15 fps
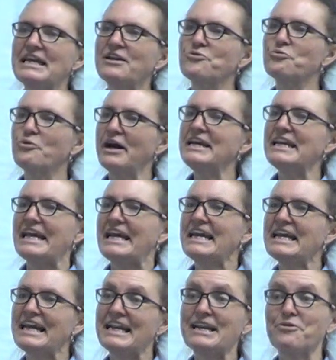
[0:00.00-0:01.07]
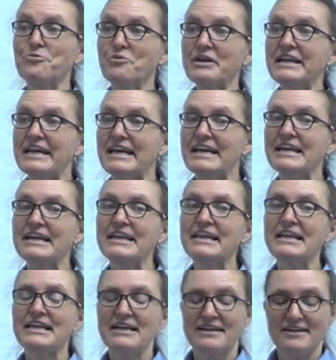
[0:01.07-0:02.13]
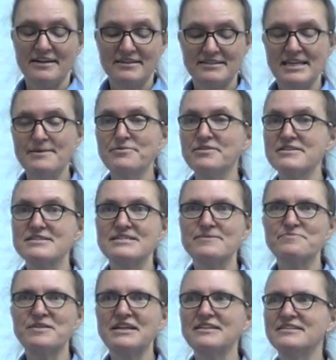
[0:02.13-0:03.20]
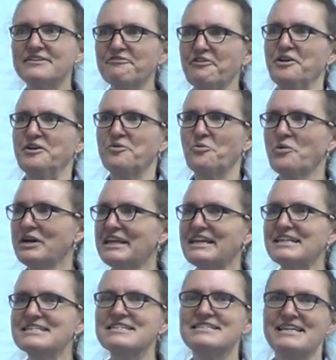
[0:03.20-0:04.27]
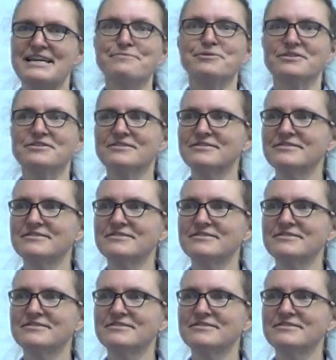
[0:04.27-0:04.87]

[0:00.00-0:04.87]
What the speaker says: in writing and in reading, a table is something different. What is a table?